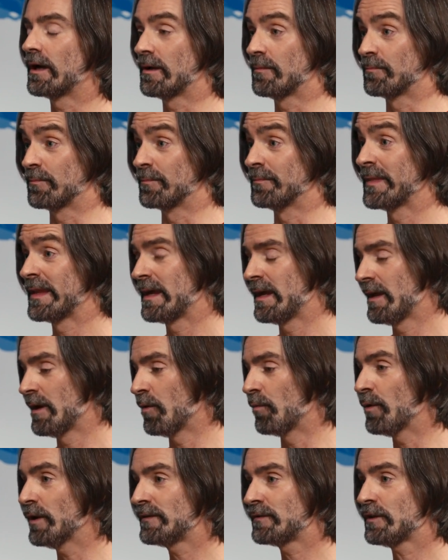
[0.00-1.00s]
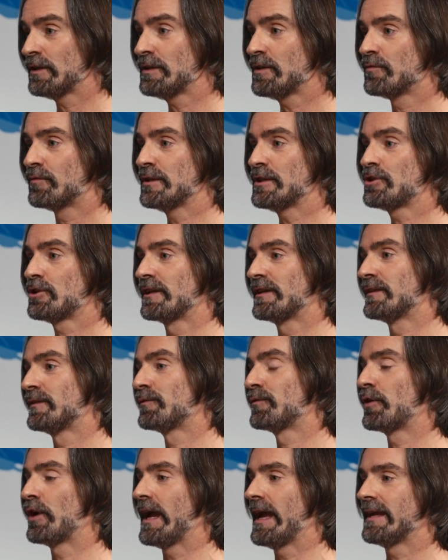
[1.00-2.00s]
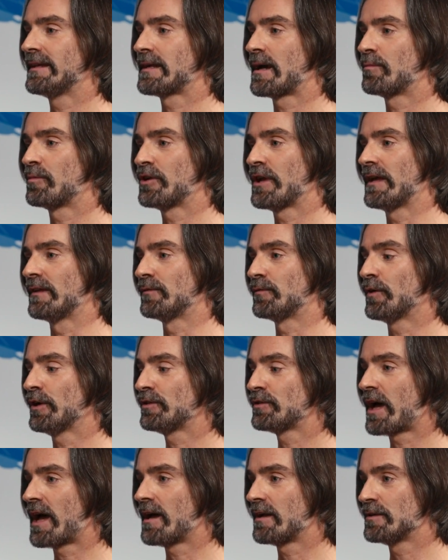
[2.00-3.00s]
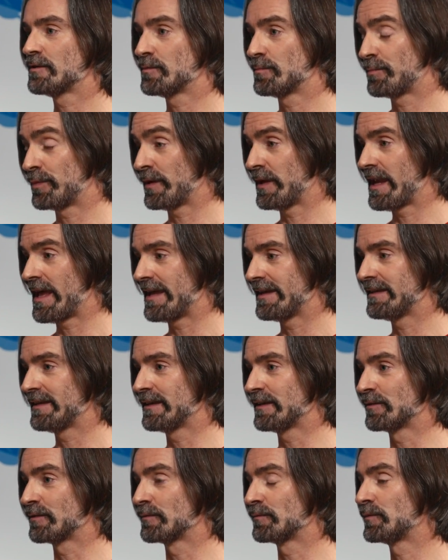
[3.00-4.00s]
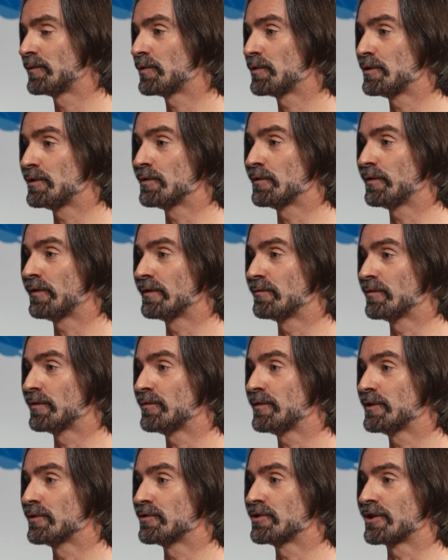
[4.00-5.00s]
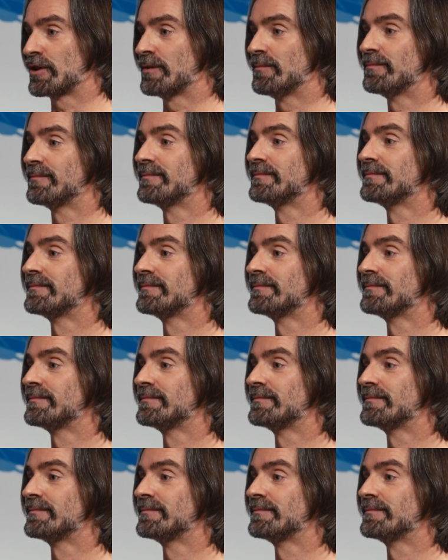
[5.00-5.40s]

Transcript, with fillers: um, what's on your wish list for AWS? What are you planning to use in the future?